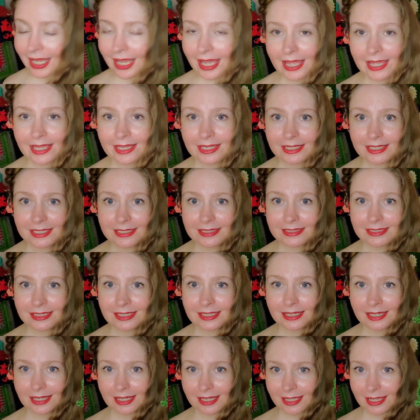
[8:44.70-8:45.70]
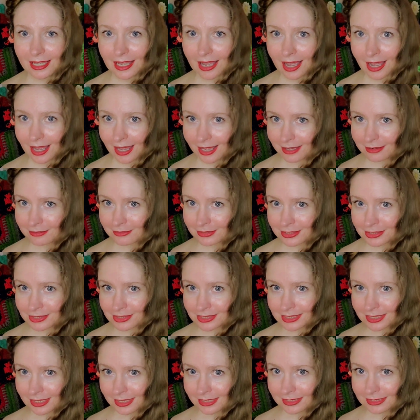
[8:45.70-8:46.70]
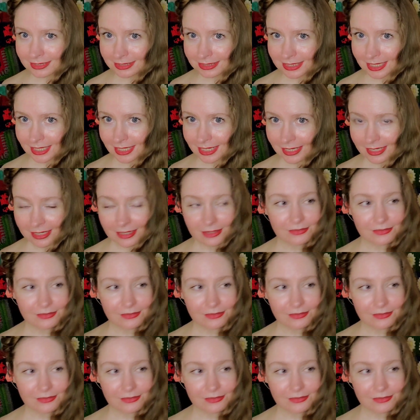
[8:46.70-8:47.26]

And I would just like to say,